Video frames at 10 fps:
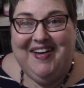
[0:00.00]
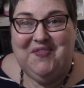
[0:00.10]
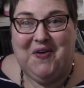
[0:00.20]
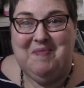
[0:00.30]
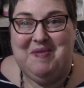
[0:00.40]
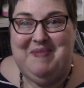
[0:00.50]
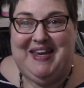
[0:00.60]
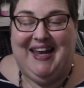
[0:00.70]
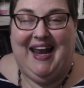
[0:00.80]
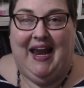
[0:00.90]
from the
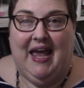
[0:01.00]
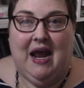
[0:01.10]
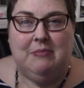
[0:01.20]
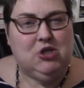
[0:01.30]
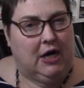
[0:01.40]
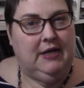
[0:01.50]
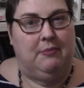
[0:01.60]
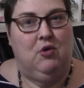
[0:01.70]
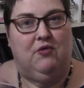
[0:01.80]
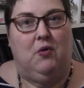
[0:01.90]
beginning and I'm trying to
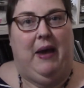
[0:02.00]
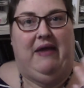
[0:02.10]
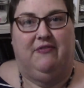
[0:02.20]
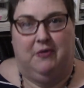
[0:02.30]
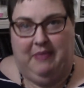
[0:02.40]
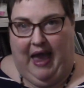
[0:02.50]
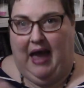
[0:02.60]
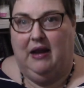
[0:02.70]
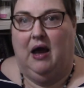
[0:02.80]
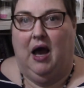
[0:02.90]
move away from
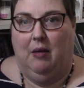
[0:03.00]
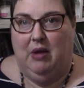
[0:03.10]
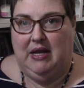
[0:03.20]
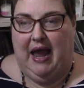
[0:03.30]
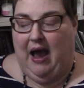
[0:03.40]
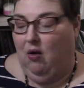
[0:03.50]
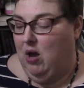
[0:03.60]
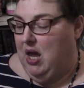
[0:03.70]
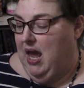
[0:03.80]
that um, now.